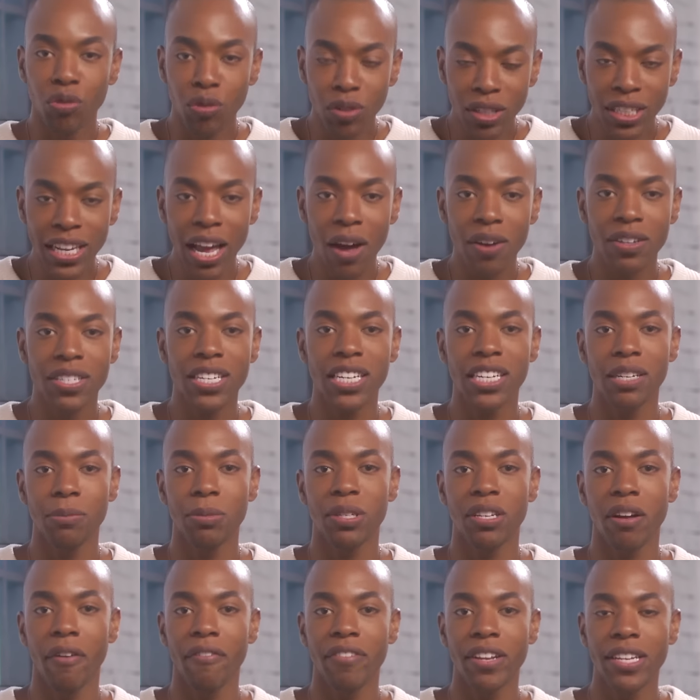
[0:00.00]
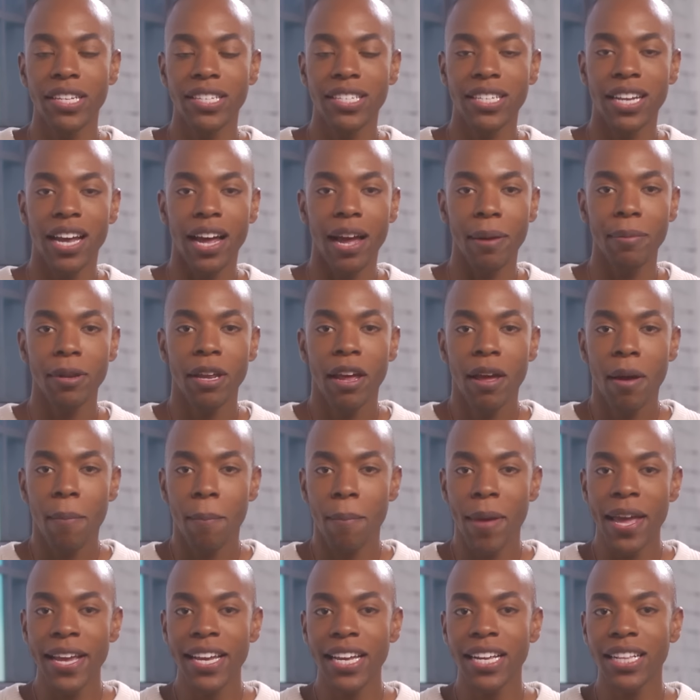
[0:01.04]
truly outdone himself this time,
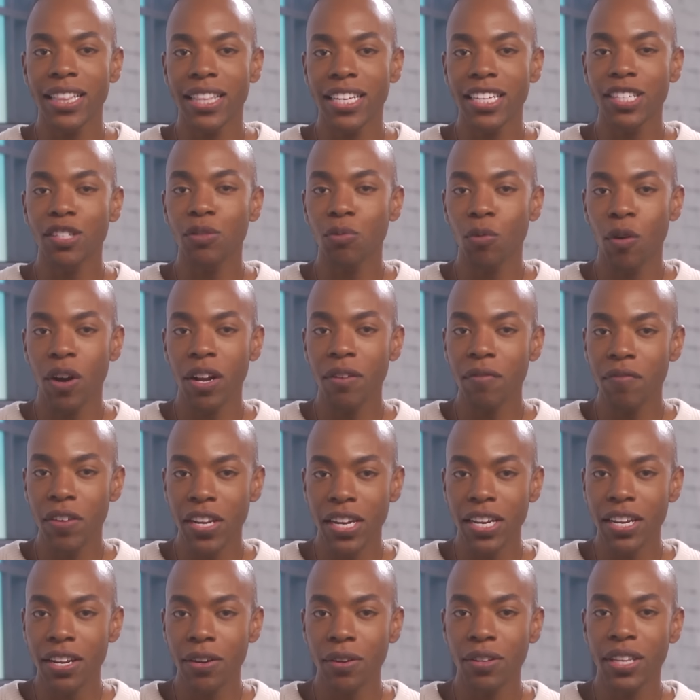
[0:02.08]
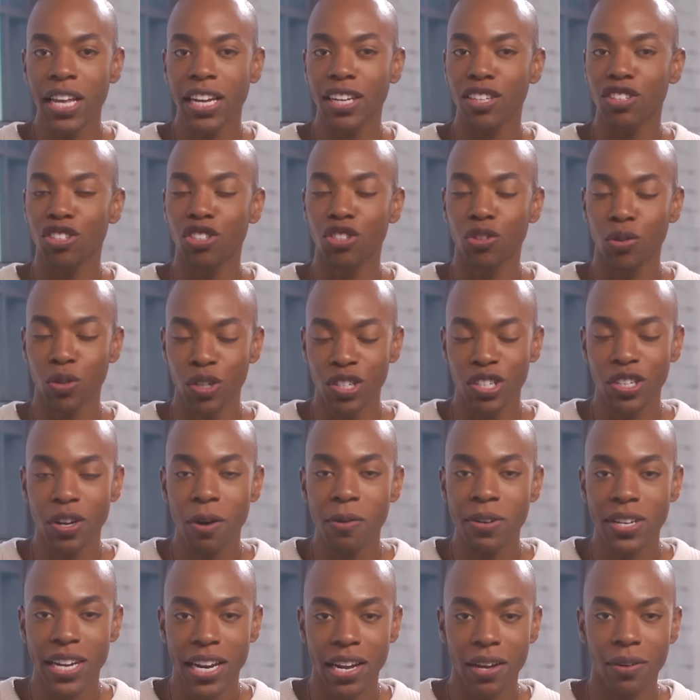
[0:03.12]
making this one video that is sure to
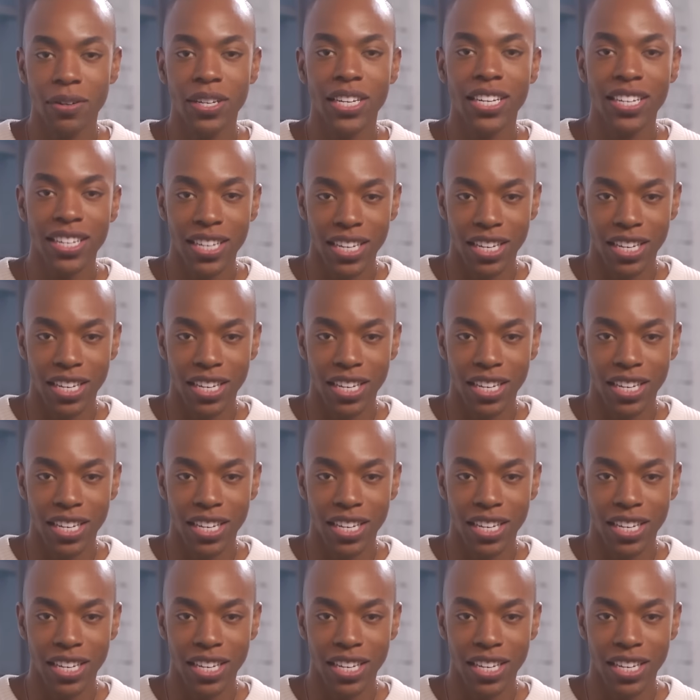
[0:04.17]
go down in